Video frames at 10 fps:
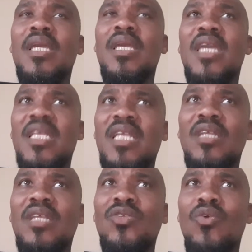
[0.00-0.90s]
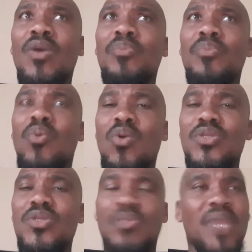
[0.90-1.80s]
in Illinois
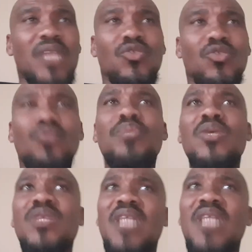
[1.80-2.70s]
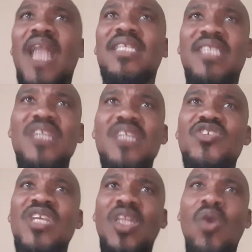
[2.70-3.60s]
poised to make $2 billion this
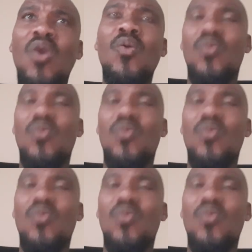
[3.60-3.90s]
year alone,